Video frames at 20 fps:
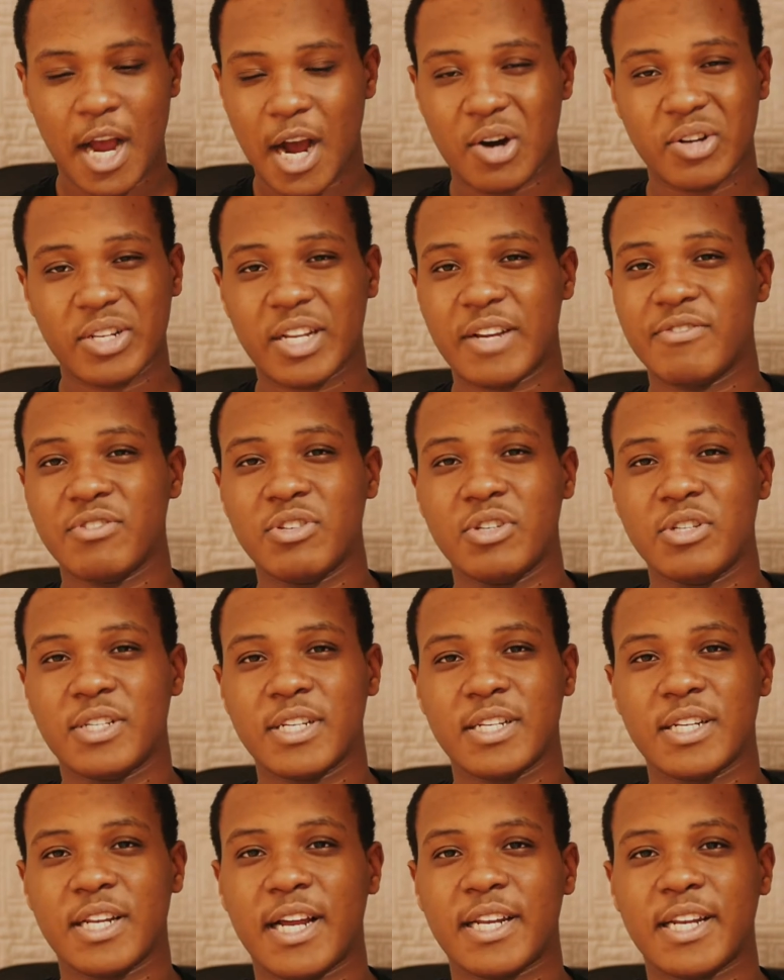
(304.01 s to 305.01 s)
I'll never use
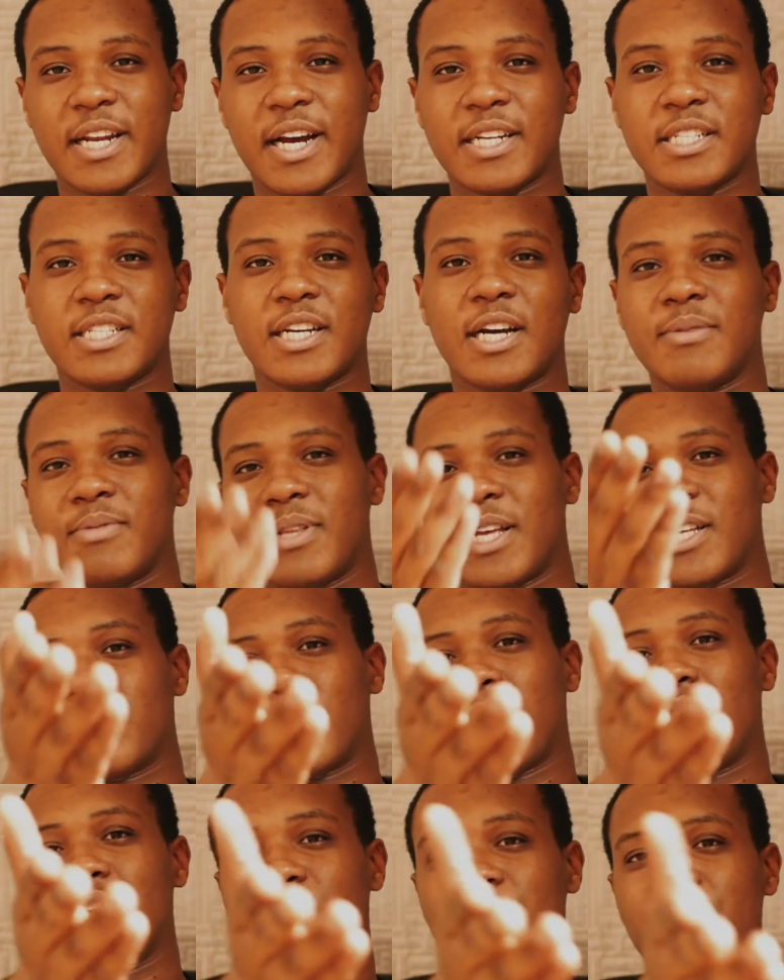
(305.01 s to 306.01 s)
it at night time. That's
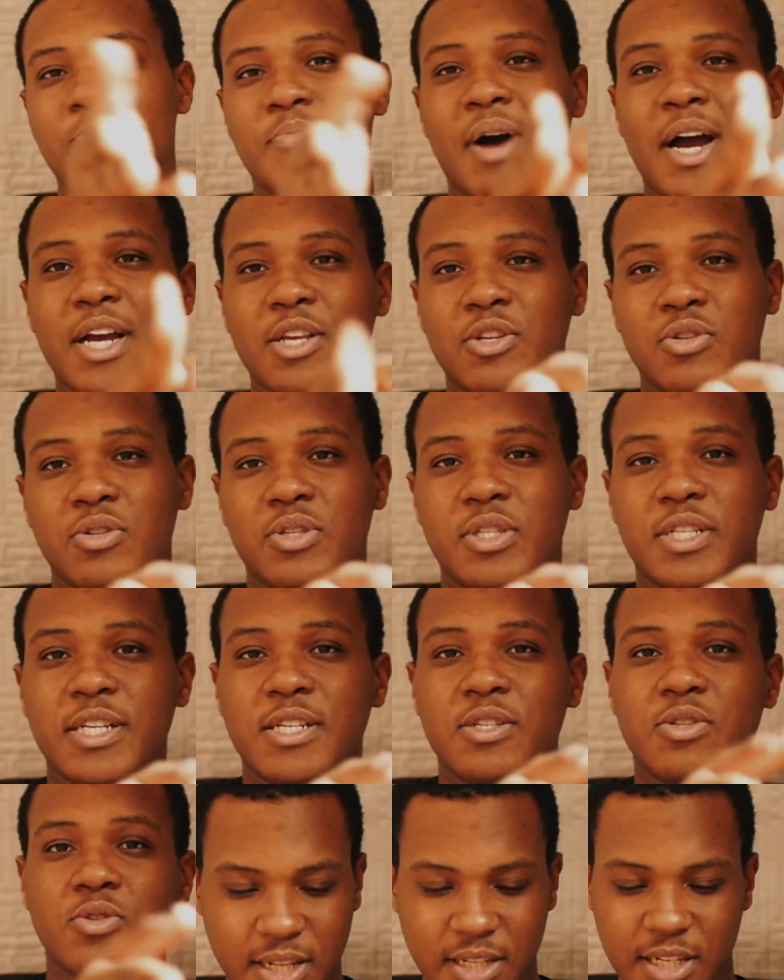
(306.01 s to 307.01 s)
why I might use
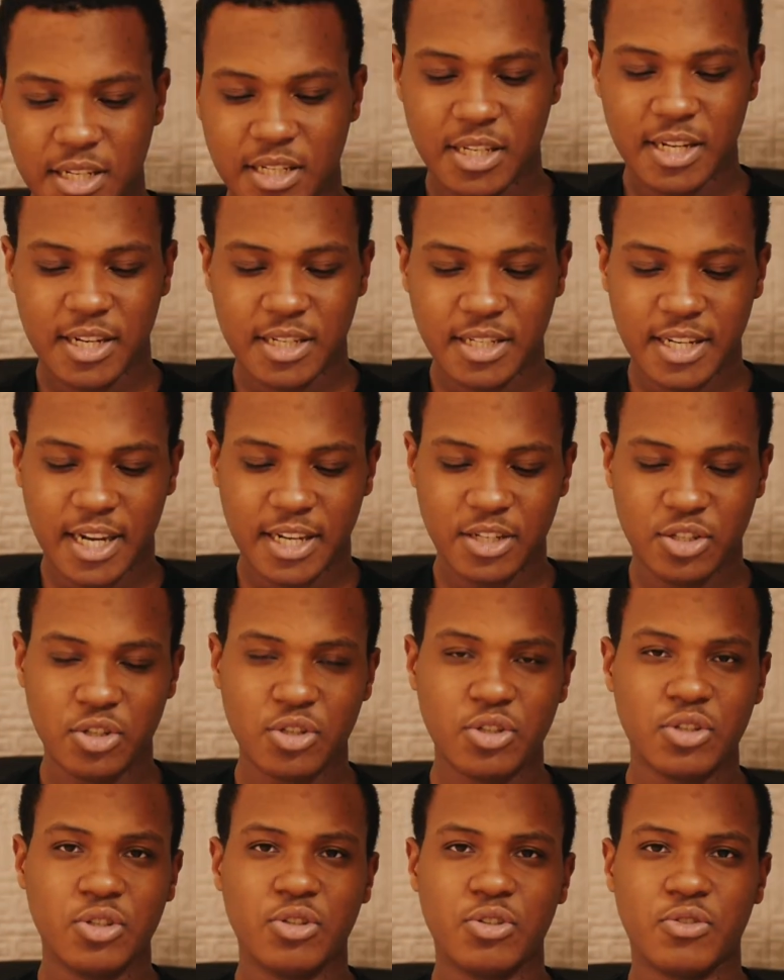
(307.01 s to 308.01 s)
this. This lens I do
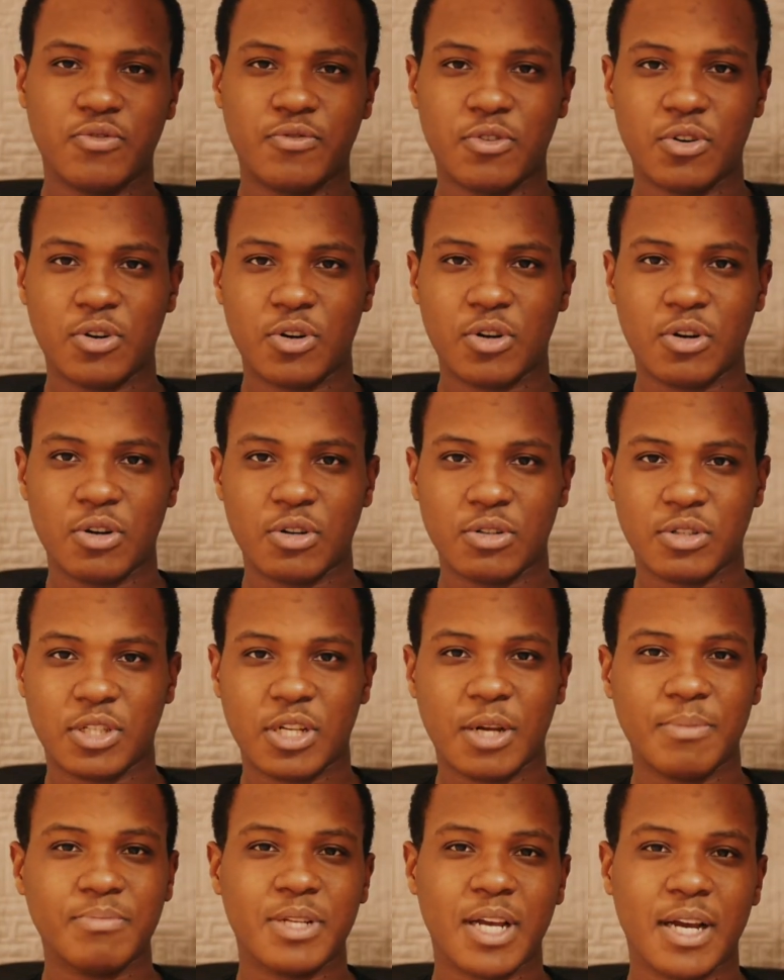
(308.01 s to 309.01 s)
use for
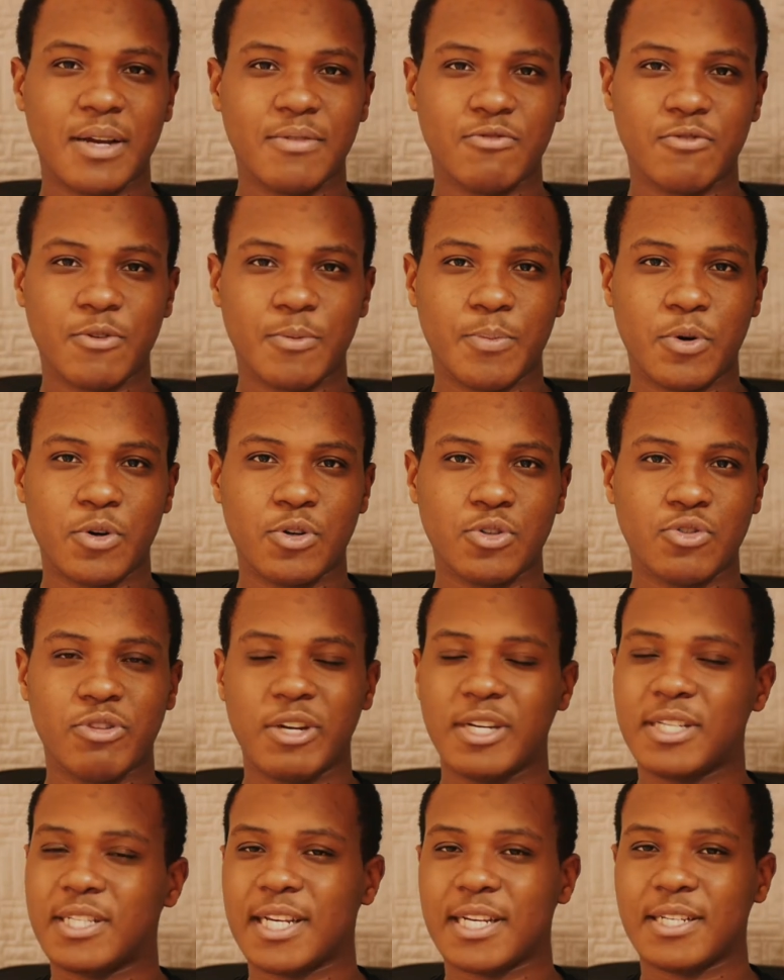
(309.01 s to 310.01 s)
sometimes for
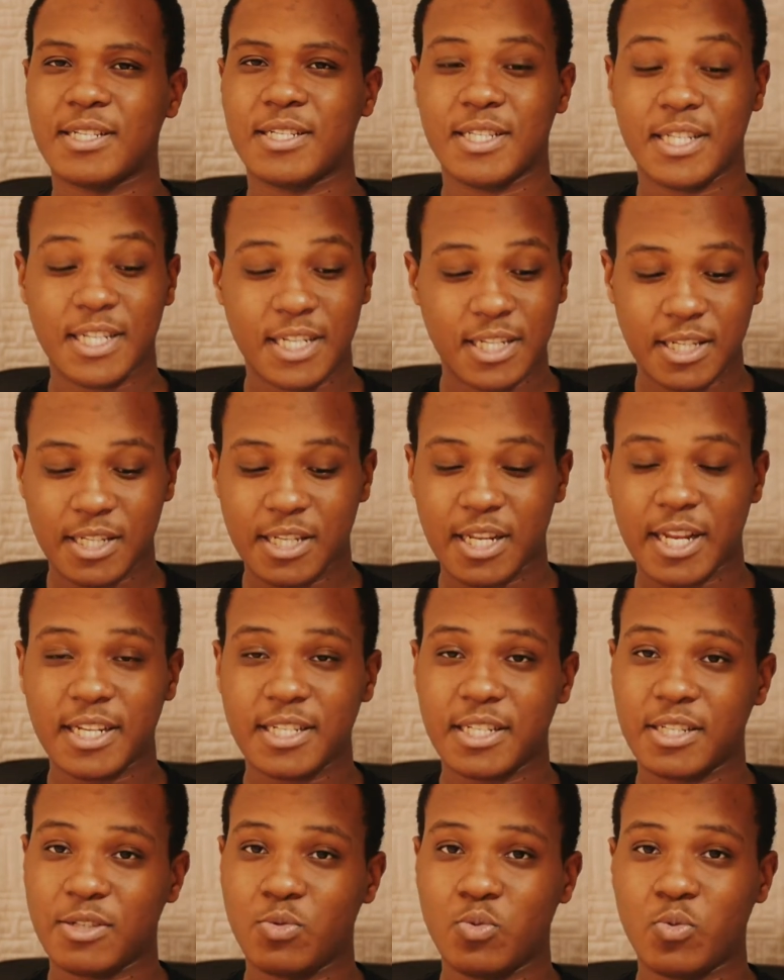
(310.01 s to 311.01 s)
portraits. That's this
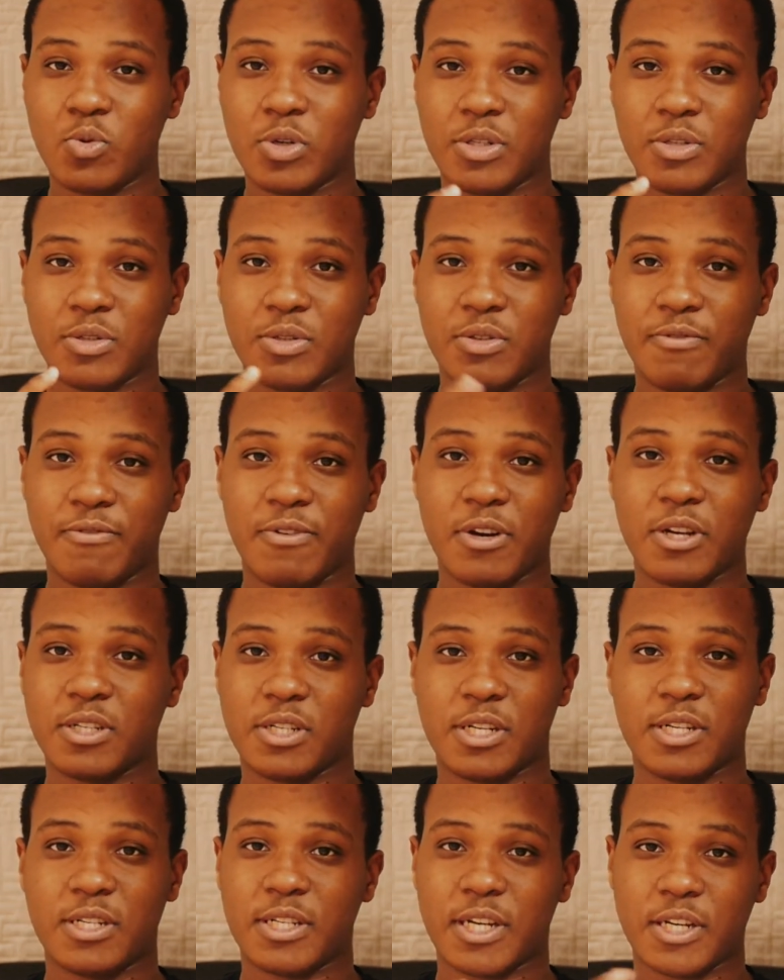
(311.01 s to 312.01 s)
lens was the
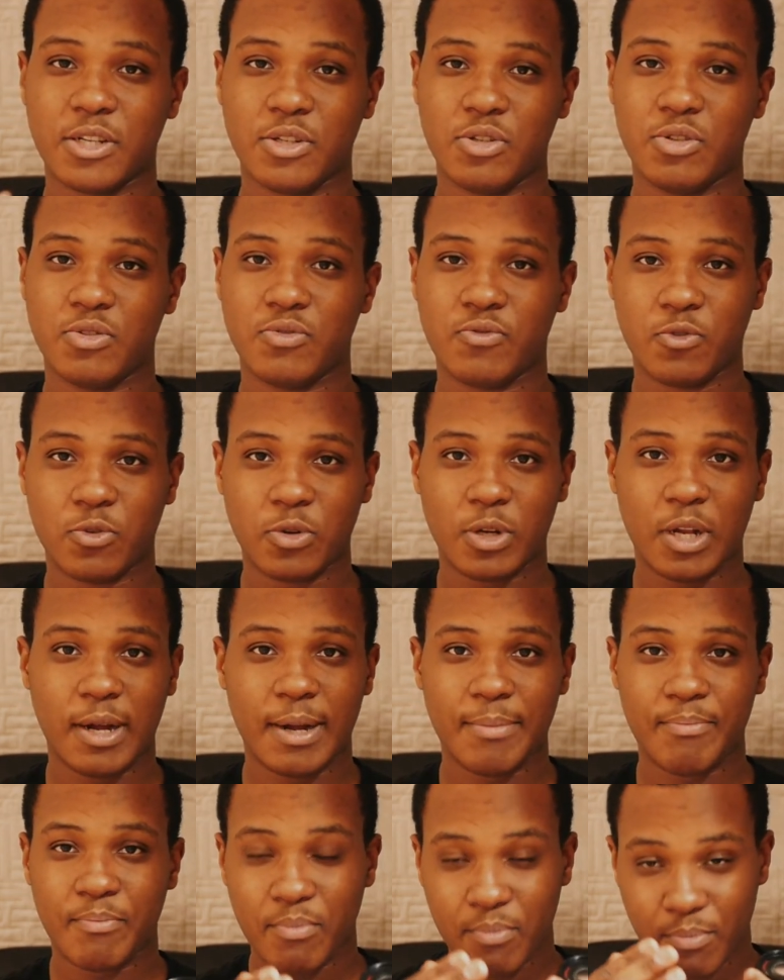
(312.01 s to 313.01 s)
first lens I used for like
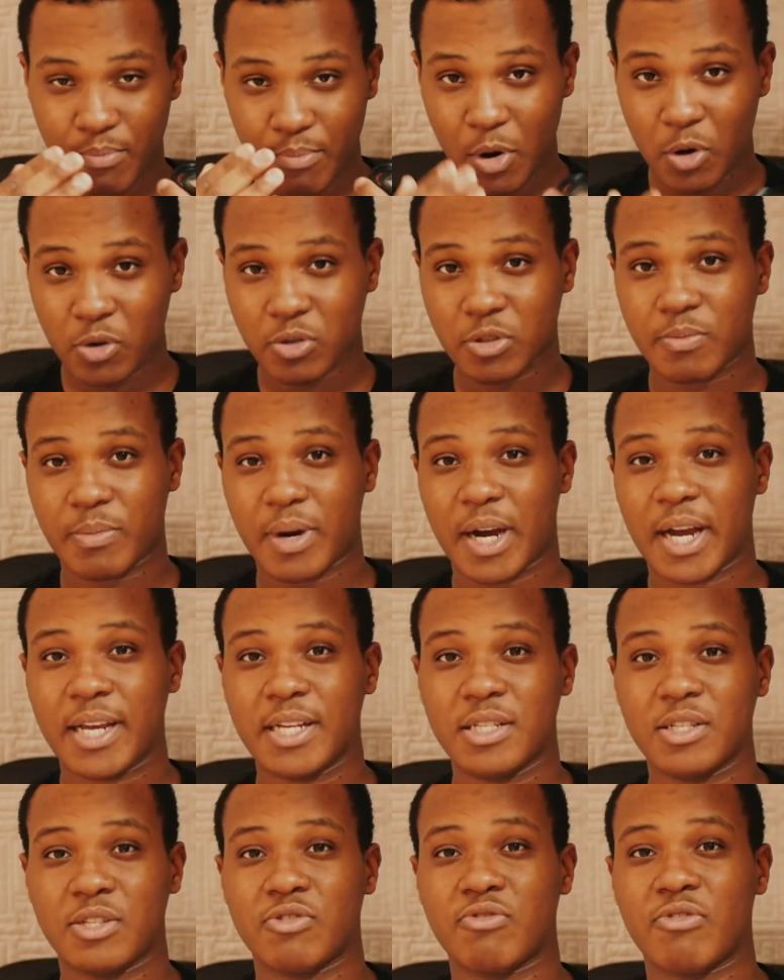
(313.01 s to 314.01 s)
most of my
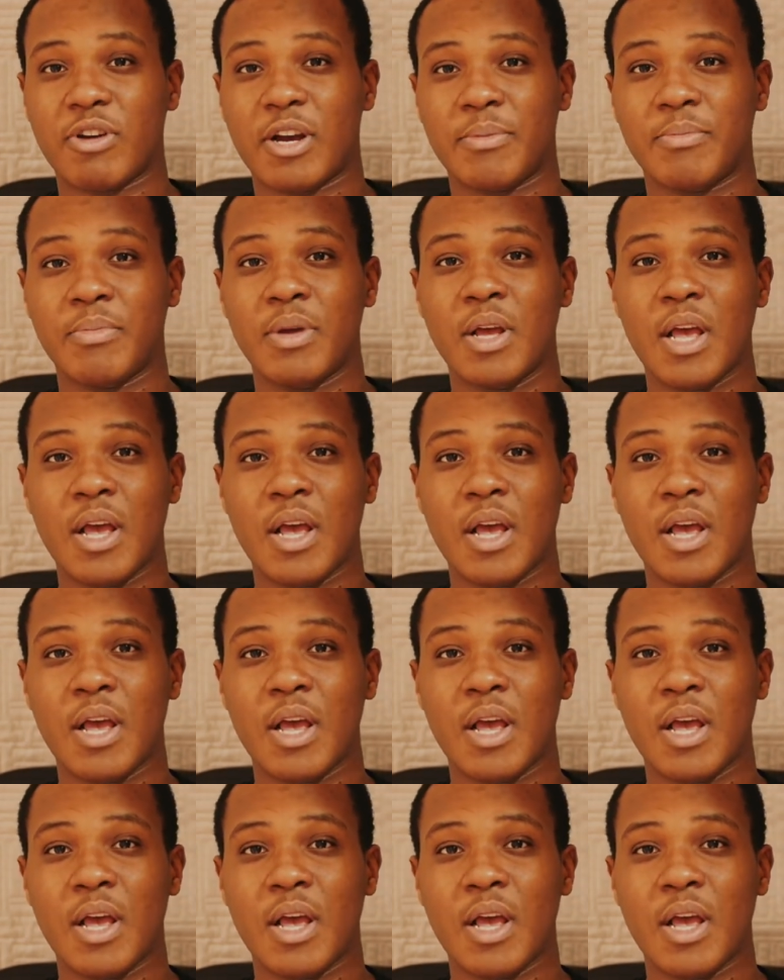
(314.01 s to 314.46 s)
Instagram